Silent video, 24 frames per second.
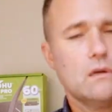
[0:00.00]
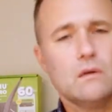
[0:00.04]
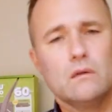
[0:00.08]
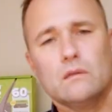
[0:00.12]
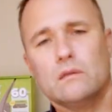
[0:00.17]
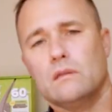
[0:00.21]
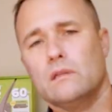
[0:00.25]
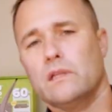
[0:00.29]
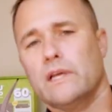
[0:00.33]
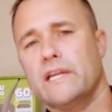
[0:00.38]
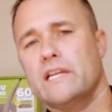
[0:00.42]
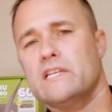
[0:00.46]
The
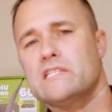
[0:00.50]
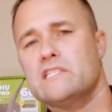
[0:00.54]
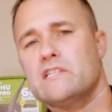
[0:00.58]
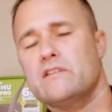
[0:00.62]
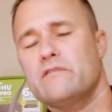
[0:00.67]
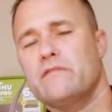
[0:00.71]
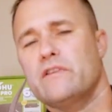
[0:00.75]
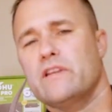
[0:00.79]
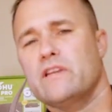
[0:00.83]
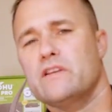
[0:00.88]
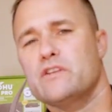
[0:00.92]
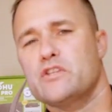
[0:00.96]
latest
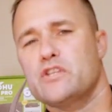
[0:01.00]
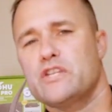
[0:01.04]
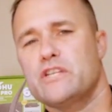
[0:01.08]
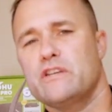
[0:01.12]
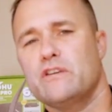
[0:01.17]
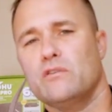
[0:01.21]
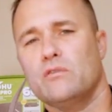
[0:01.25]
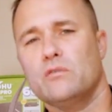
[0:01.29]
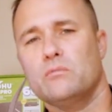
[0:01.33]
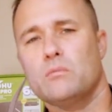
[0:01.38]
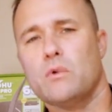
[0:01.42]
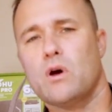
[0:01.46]
NVIDIA
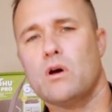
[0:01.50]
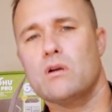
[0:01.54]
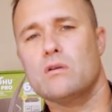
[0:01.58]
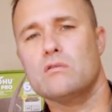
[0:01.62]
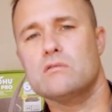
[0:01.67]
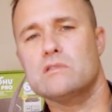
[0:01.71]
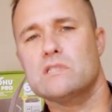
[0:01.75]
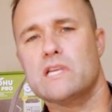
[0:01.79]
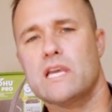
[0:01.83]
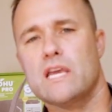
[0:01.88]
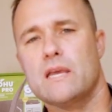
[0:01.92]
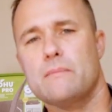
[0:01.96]
Shield models
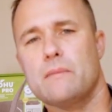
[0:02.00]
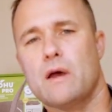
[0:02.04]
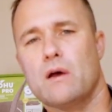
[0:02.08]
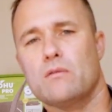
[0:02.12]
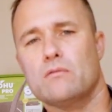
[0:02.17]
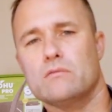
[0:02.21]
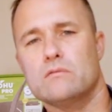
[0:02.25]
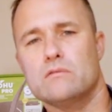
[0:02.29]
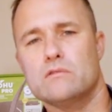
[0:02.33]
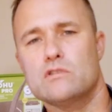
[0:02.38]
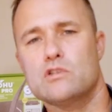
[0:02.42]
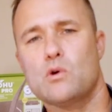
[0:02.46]
came out
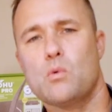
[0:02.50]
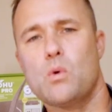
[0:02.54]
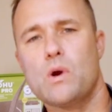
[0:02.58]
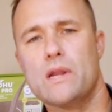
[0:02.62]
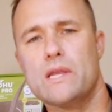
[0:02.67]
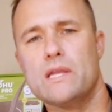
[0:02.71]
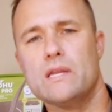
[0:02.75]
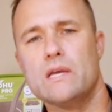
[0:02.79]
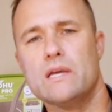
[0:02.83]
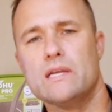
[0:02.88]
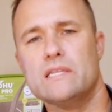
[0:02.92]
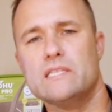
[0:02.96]
in
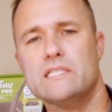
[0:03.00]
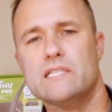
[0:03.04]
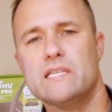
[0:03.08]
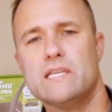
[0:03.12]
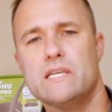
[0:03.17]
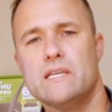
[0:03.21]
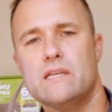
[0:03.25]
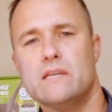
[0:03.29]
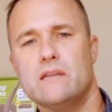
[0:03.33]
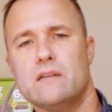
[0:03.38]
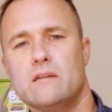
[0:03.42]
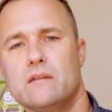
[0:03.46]

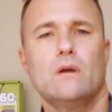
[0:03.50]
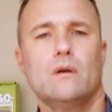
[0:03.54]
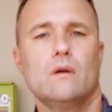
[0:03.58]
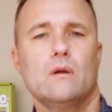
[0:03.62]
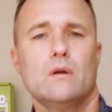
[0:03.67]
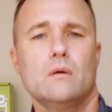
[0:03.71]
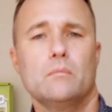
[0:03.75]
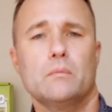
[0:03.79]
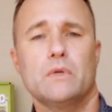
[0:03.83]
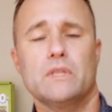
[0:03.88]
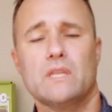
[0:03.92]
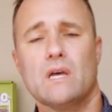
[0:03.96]
2019,
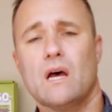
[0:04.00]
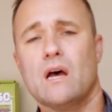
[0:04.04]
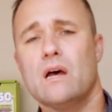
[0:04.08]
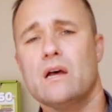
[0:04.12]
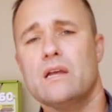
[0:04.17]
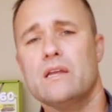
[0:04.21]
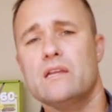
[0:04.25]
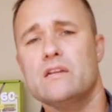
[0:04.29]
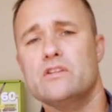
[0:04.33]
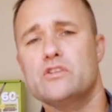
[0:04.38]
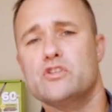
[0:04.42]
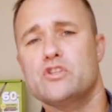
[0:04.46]
but the
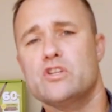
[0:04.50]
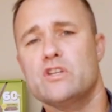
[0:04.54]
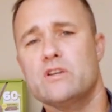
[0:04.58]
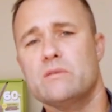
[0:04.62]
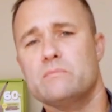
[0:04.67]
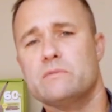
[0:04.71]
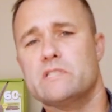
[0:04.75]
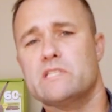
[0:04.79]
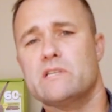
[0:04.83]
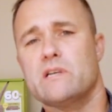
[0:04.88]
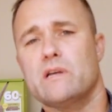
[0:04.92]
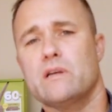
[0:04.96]
high-end
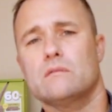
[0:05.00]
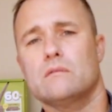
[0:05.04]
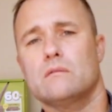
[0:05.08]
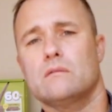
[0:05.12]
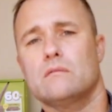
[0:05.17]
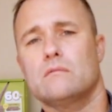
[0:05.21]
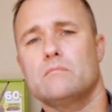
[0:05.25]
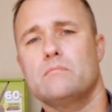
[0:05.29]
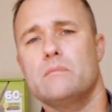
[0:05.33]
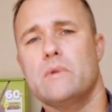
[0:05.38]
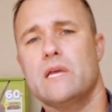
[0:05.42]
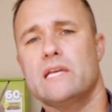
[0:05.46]
chipset
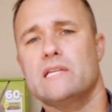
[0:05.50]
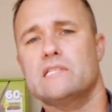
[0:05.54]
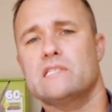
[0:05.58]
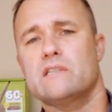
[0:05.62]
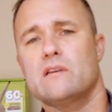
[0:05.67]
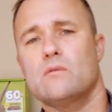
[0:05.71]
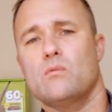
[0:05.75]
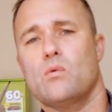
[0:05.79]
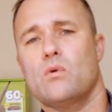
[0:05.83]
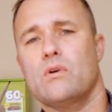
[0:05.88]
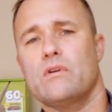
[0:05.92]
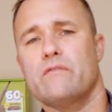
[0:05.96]
makes it
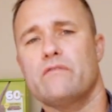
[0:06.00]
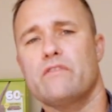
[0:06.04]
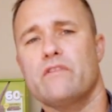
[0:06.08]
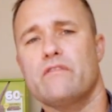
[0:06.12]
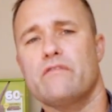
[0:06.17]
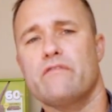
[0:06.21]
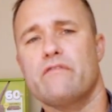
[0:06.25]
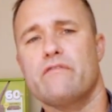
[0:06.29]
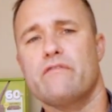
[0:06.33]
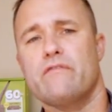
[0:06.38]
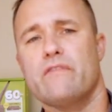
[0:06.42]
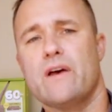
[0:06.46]
one of the
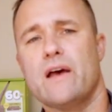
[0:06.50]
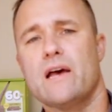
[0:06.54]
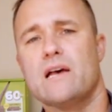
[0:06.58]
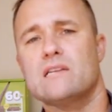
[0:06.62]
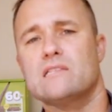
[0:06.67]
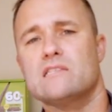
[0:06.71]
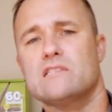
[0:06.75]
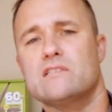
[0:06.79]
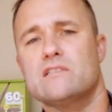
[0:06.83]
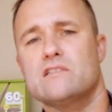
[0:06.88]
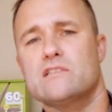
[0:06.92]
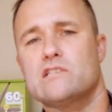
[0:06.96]

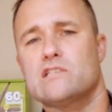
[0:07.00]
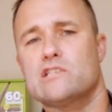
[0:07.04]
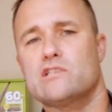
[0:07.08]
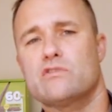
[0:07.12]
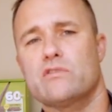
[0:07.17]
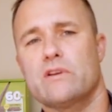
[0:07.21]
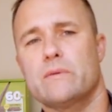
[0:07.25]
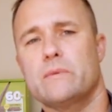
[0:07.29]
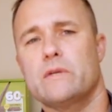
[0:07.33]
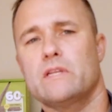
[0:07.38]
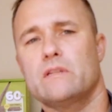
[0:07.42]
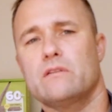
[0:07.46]
fastest
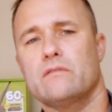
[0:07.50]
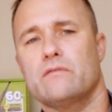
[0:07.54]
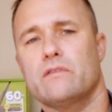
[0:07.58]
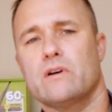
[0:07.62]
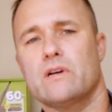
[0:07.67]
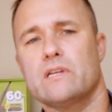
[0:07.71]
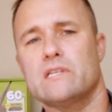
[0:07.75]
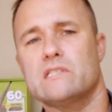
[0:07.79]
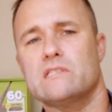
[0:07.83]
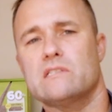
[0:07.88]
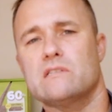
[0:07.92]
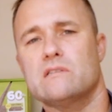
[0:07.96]
streaming
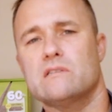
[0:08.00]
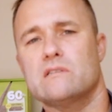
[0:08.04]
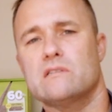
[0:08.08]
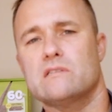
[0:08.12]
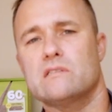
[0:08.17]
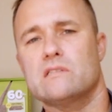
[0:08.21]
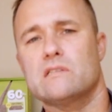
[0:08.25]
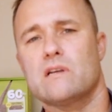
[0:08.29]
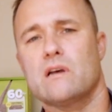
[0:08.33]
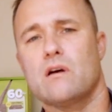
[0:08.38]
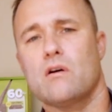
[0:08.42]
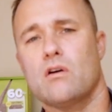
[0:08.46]
devices
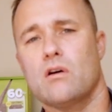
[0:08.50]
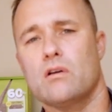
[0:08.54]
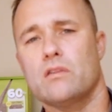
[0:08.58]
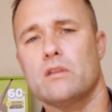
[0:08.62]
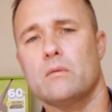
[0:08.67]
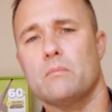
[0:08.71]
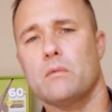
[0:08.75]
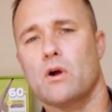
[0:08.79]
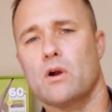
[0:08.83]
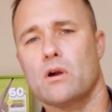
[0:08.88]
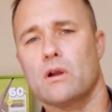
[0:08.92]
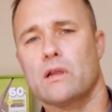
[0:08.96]
on the
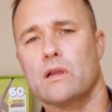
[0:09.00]
market.